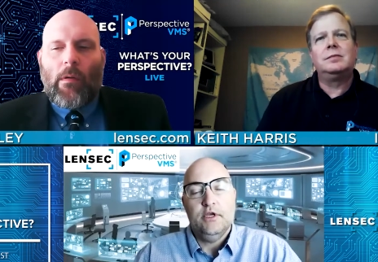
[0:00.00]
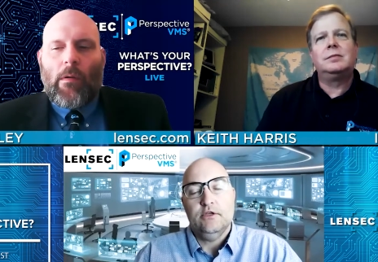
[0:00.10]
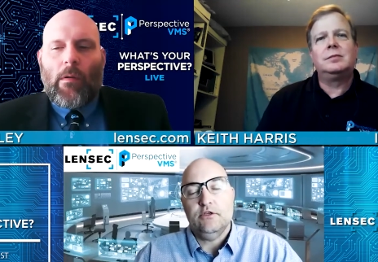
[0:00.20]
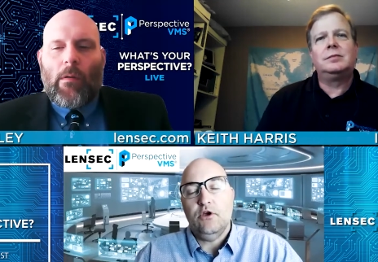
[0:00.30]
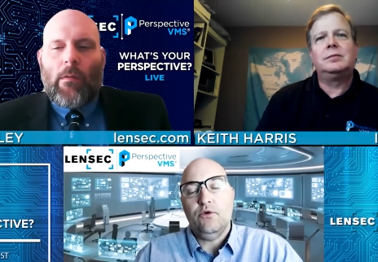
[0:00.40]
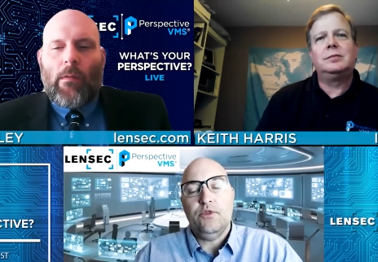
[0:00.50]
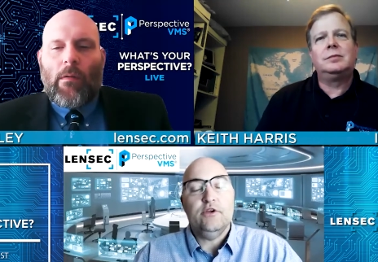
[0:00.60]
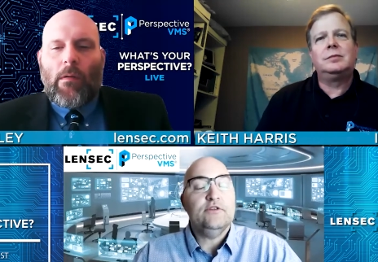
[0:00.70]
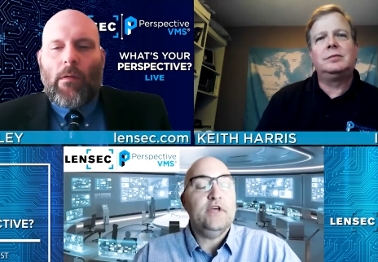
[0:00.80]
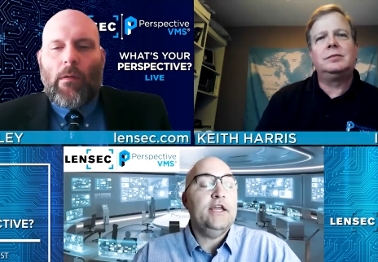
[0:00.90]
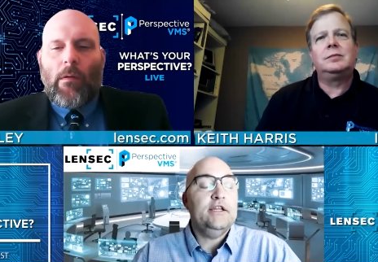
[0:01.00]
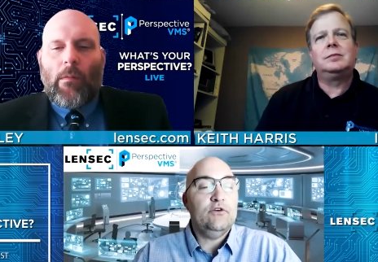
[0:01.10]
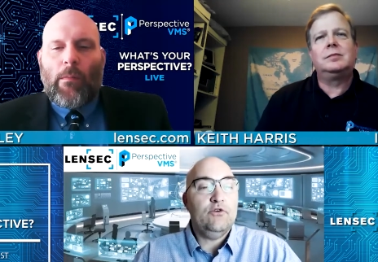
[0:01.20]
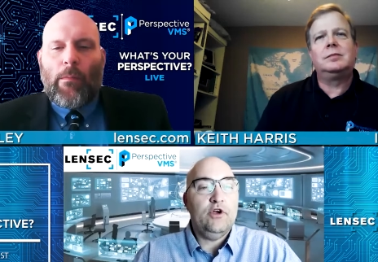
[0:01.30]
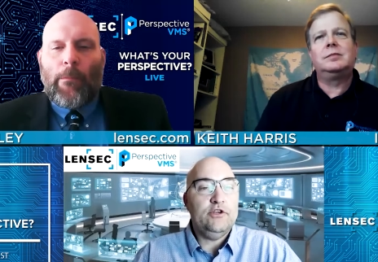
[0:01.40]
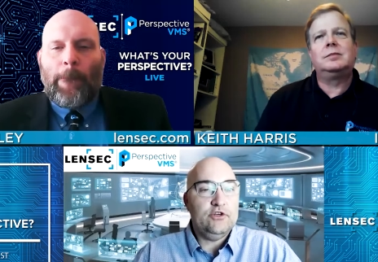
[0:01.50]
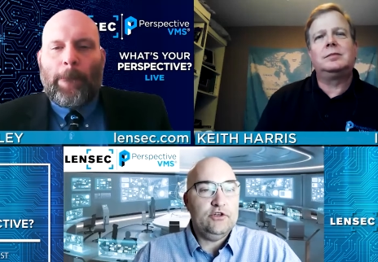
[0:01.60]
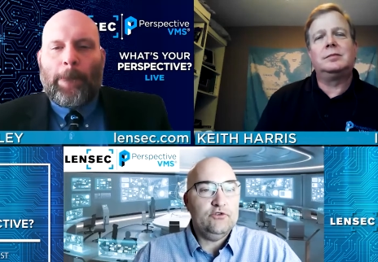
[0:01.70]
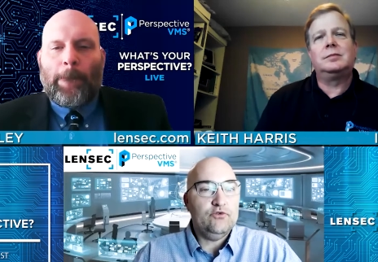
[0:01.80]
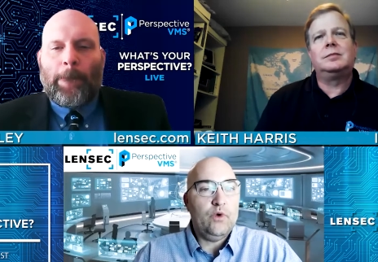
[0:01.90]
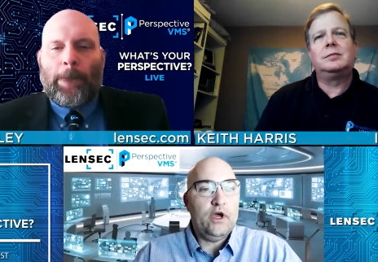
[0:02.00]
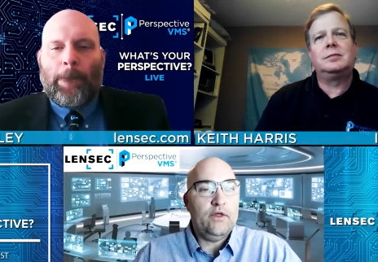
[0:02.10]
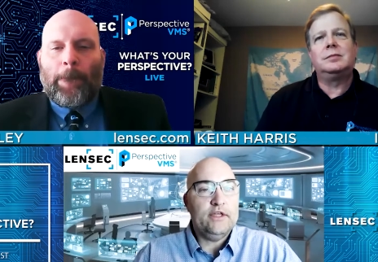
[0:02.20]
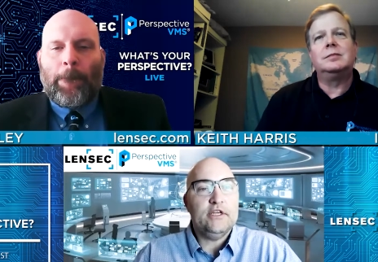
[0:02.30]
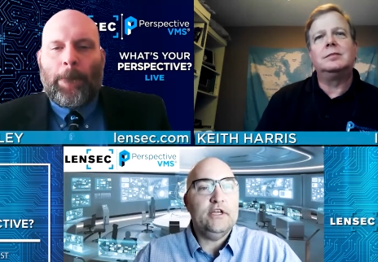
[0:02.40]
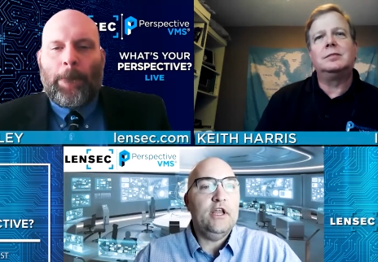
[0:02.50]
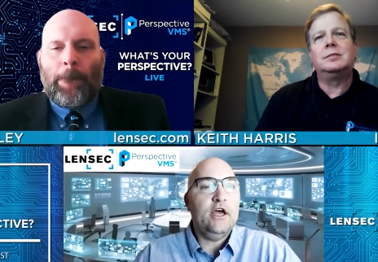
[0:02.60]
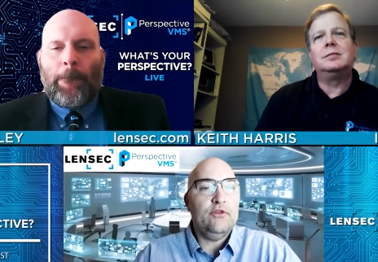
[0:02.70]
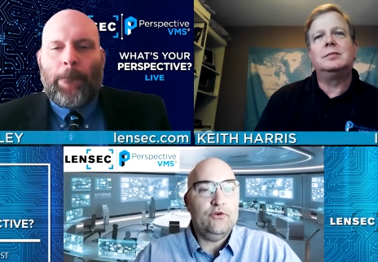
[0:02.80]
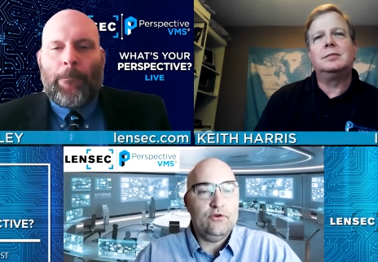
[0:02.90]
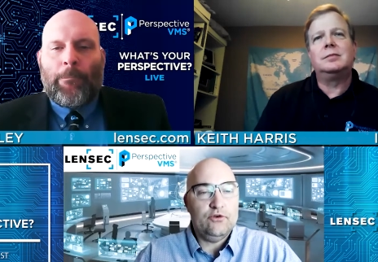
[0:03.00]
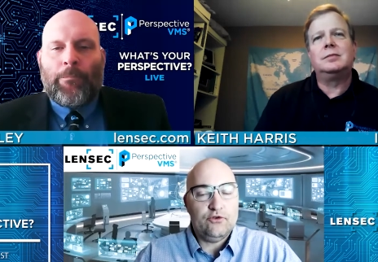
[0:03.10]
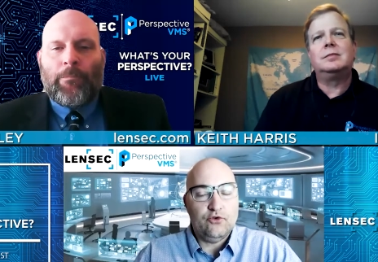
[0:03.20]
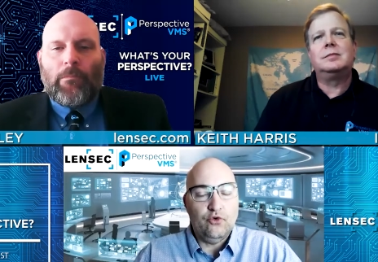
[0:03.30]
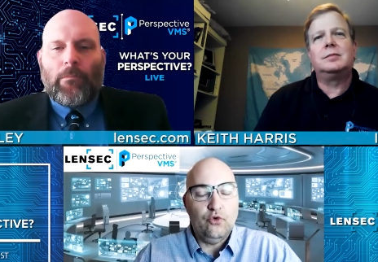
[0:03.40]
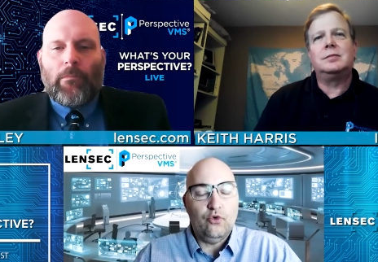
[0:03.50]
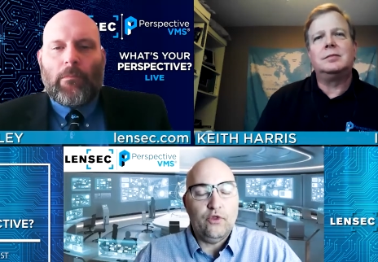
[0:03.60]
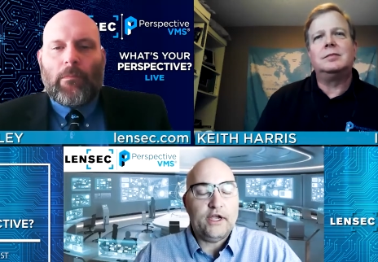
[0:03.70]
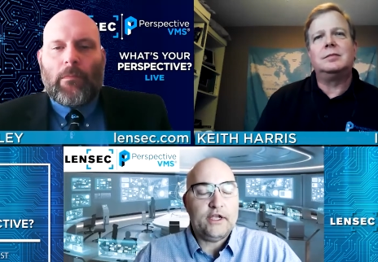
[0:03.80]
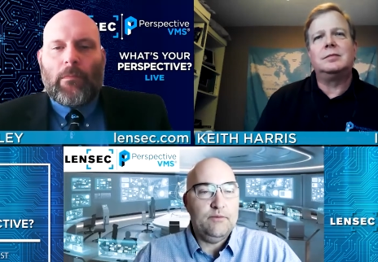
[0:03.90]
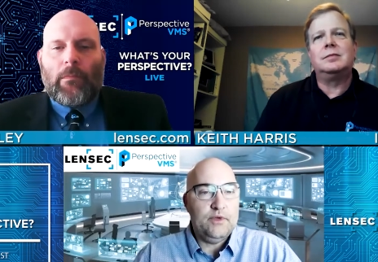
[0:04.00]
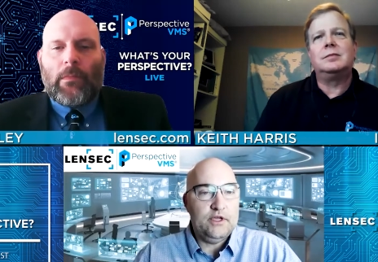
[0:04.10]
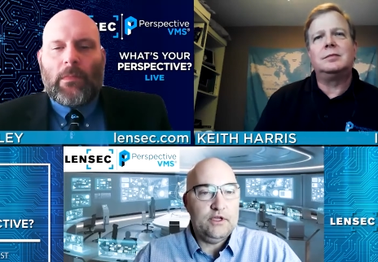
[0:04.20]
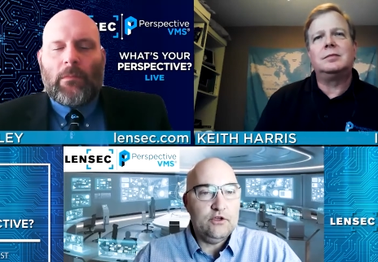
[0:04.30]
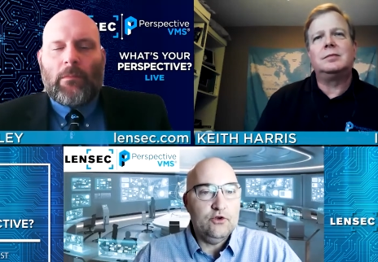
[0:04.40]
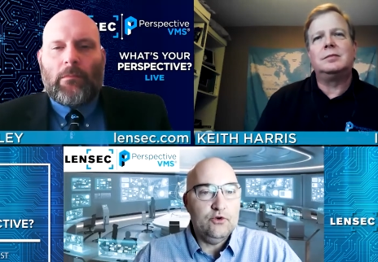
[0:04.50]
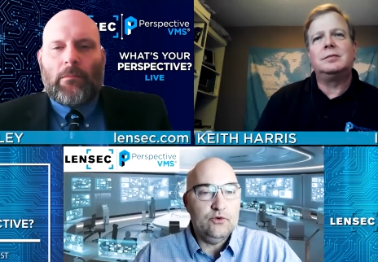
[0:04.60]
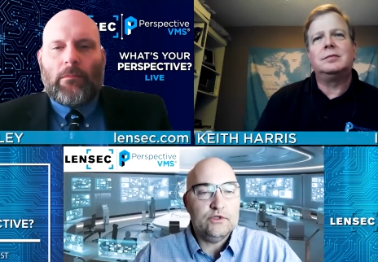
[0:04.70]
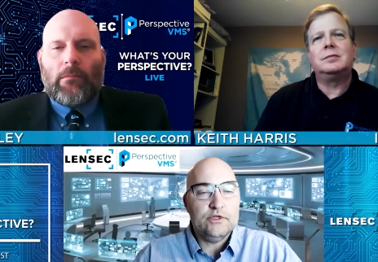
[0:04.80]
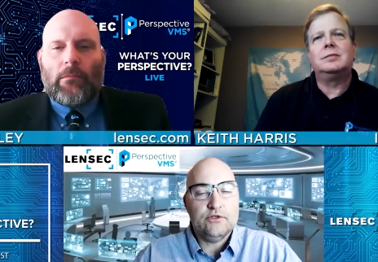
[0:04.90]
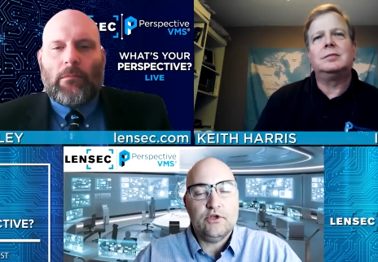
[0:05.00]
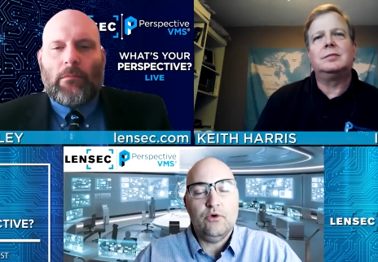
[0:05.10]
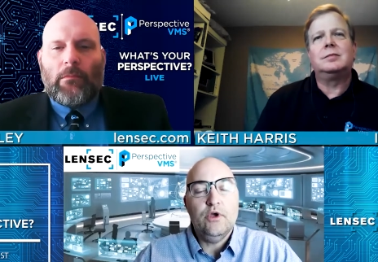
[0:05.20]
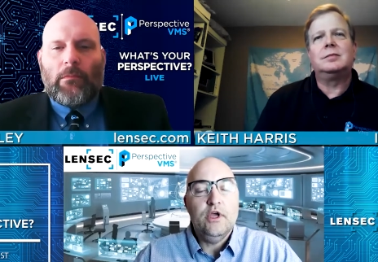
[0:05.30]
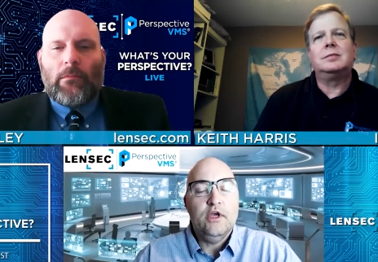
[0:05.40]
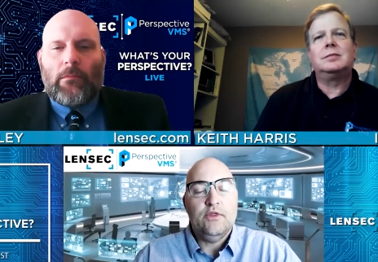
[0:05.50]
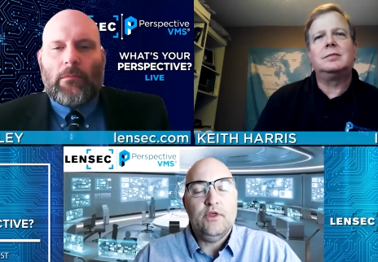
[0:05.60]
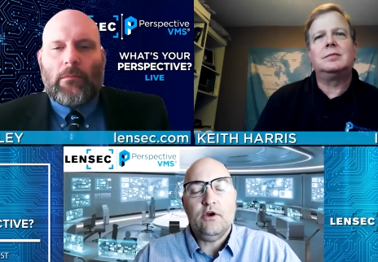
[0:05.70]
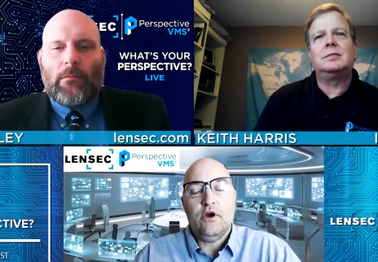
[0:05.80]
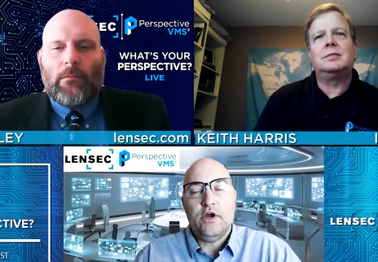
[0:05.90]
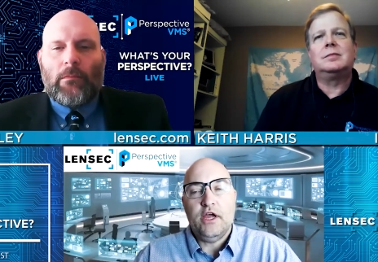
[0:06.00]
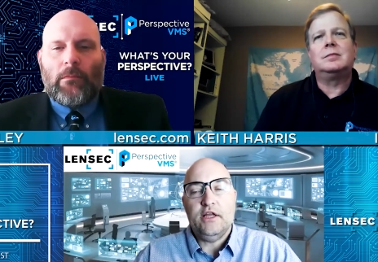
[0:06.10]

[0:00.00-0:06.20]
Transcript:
Speaker 1: So there's that integration as well. That's another tool that can be used. So there are a